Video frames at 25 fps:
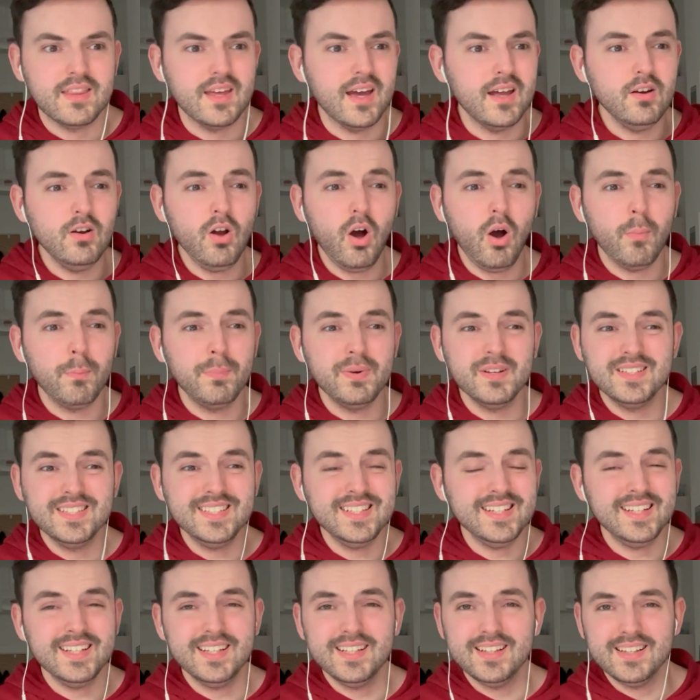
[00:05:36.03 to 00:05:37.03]
They're not
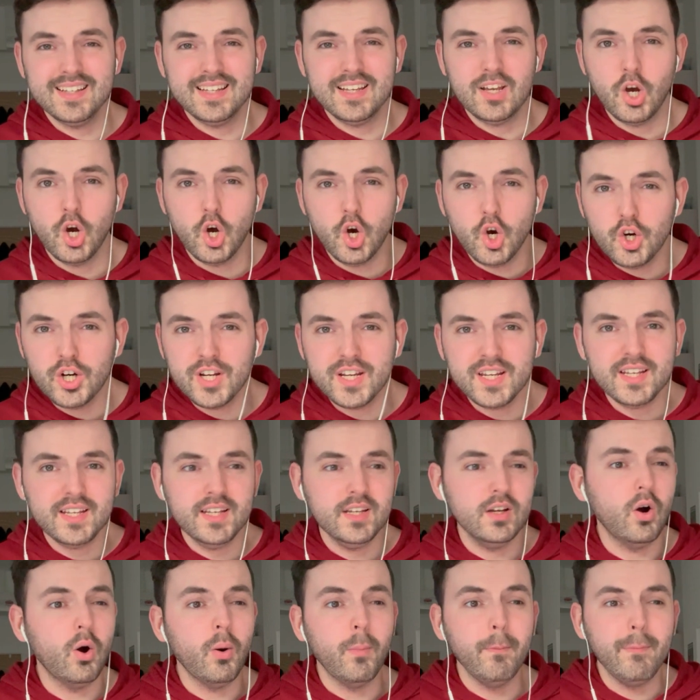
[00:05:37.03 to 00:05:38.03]
particularly
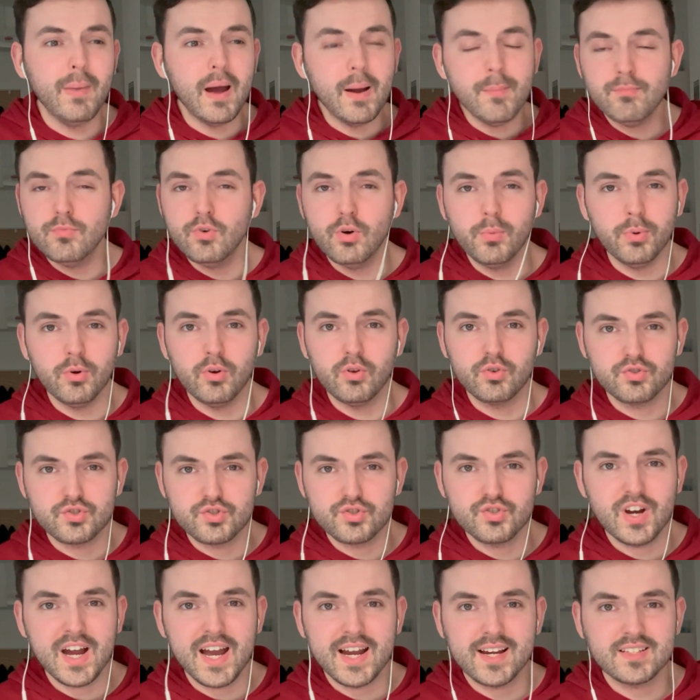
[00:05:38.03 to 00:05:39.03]
hooky or memorable
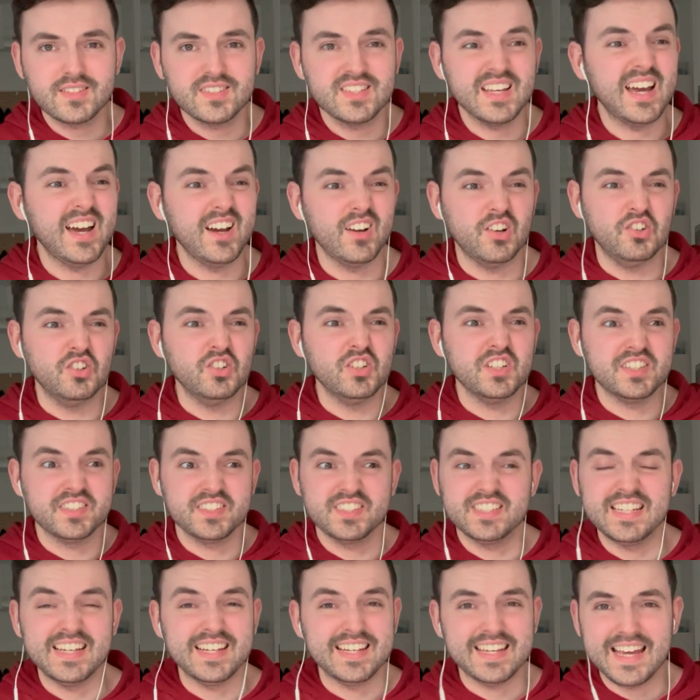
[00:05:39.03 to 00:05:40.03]
tracks that are gonna
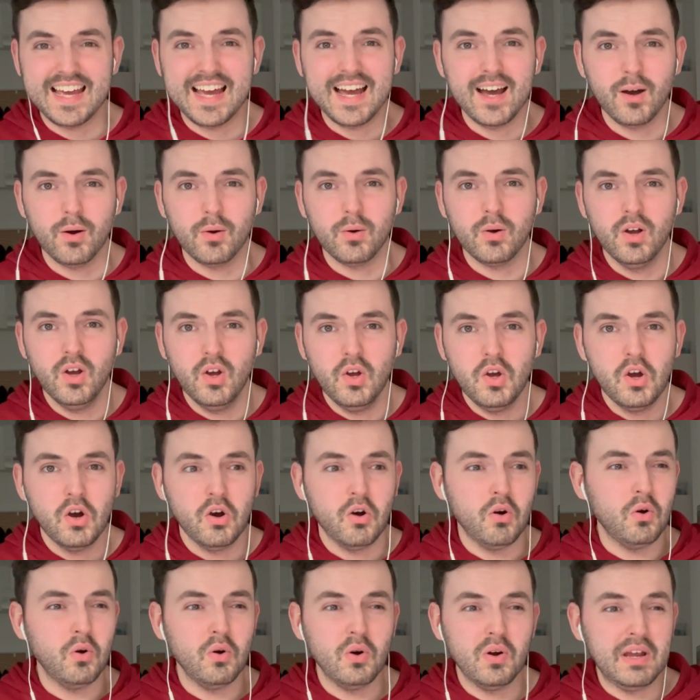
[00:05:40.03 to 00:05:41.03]
stick out
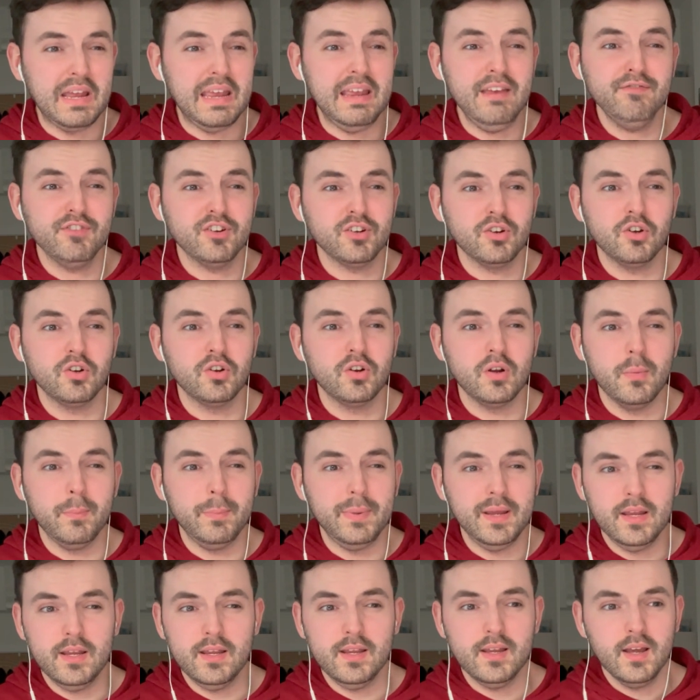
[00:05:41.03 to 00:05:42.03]
or even gonna
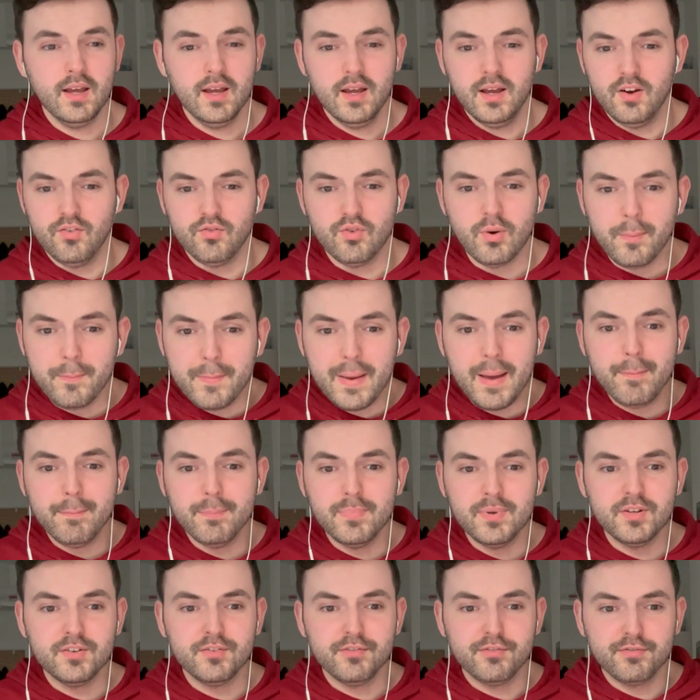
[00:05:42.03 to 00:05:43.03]
be
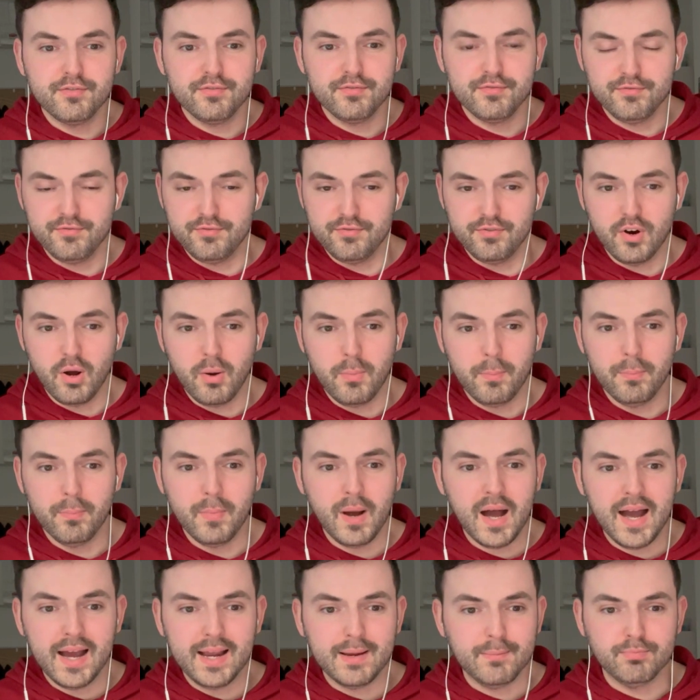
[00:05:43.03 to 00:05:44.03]
remembered from
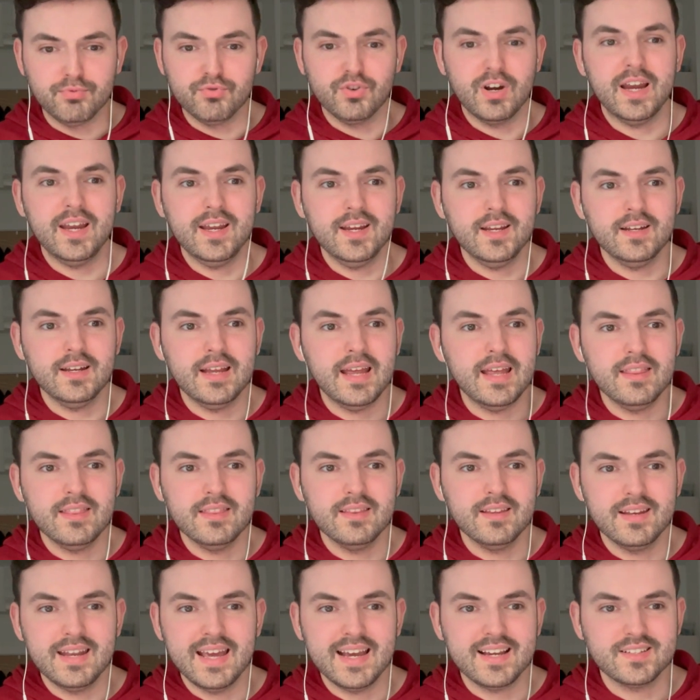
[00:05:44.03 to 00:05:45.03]
my brain
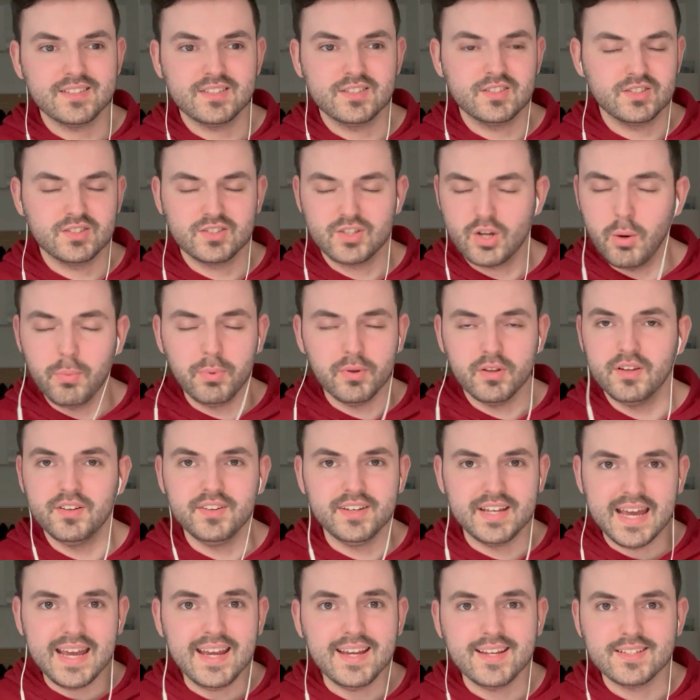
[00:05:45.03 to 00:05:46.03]
in the next couple
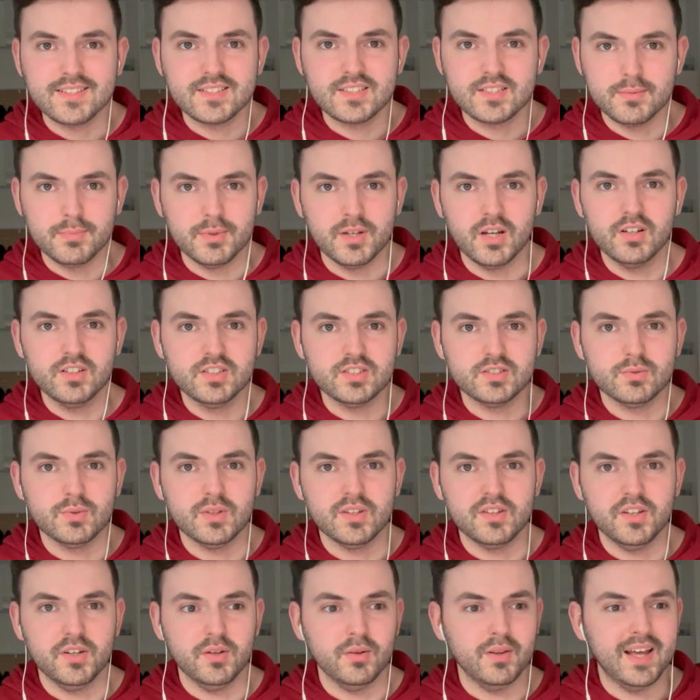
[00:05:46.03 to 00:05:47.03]
of days, to be honest
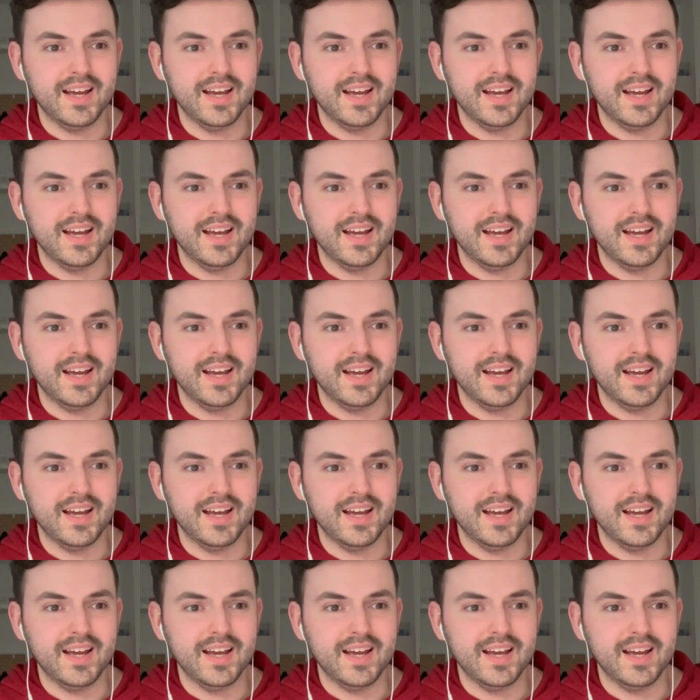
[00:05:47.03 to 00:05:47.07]
with you.